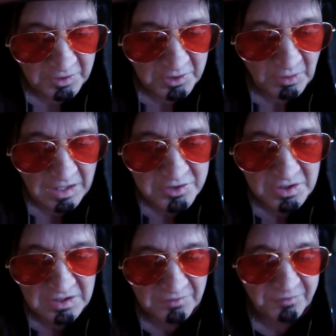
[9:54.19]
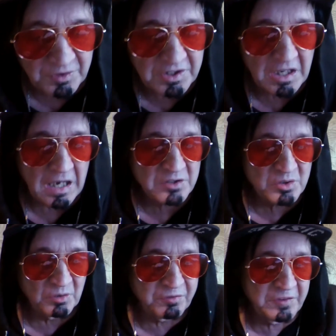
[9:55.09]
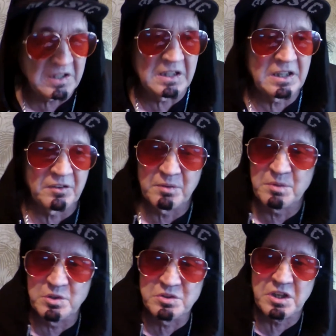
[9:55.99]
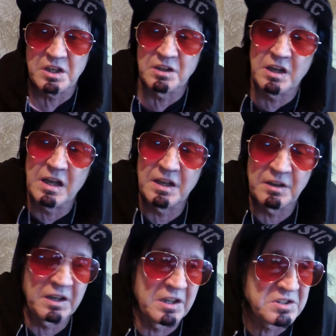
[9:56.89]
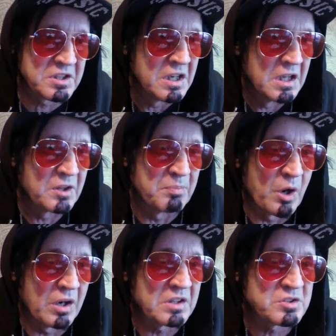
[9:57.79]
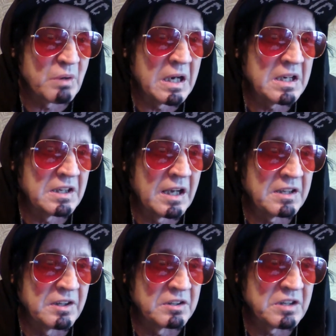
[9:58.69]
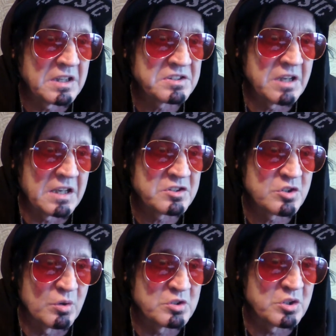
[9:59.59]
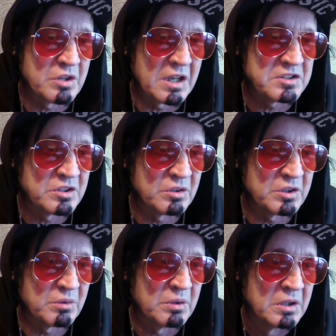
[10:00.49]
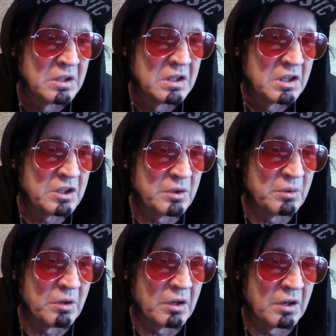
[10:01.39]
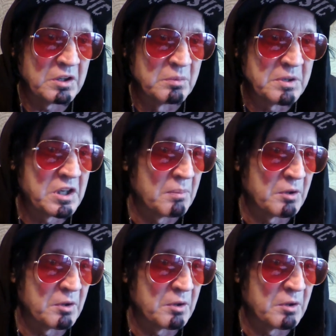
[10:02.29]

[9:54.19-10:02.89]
actually live for the actual feeling of the music and I guess the parts, right? And that shows you that you become